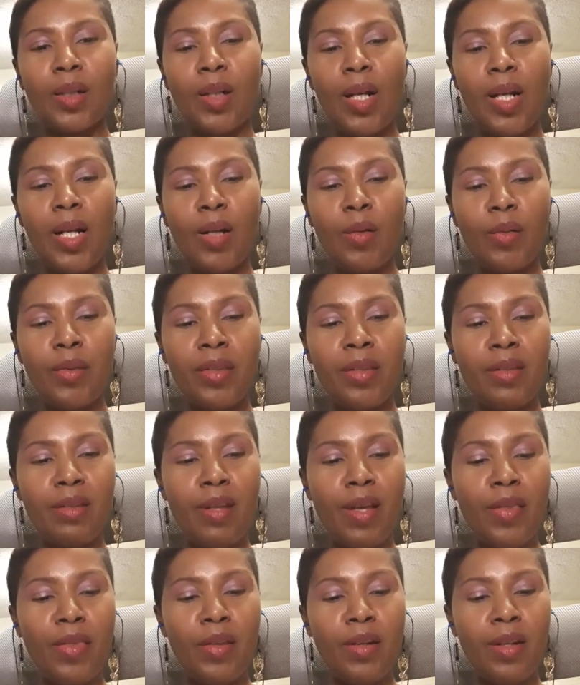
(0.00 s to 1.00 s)
with
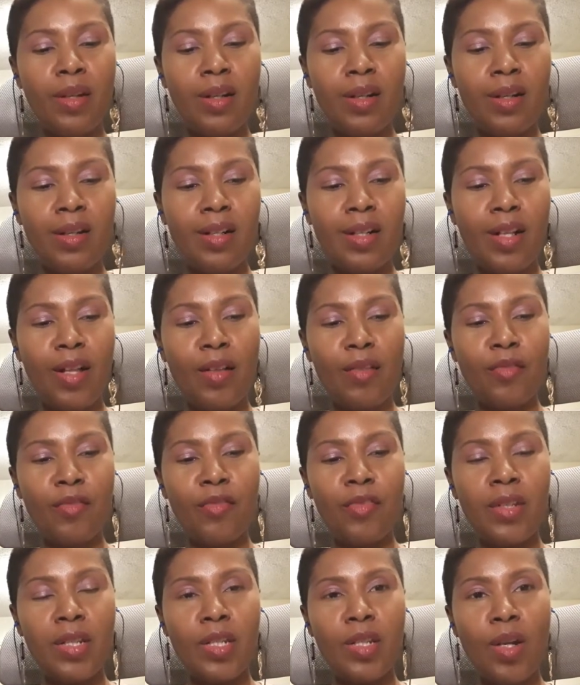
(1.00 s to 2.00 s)
another
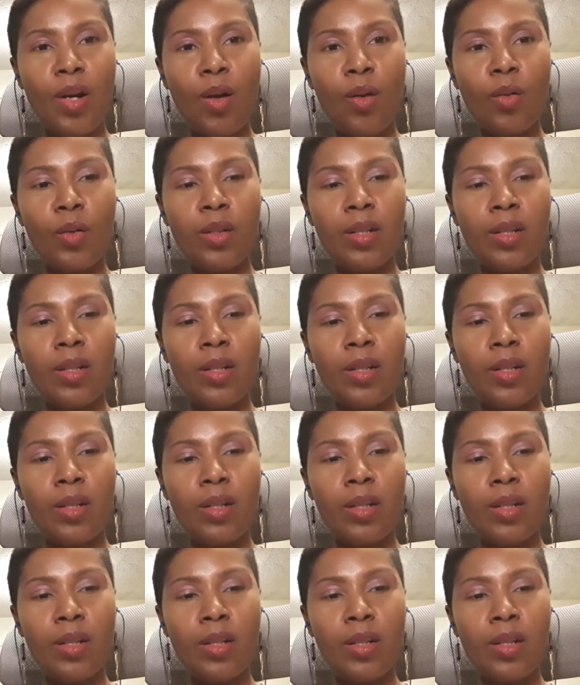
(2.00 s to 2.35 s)
video,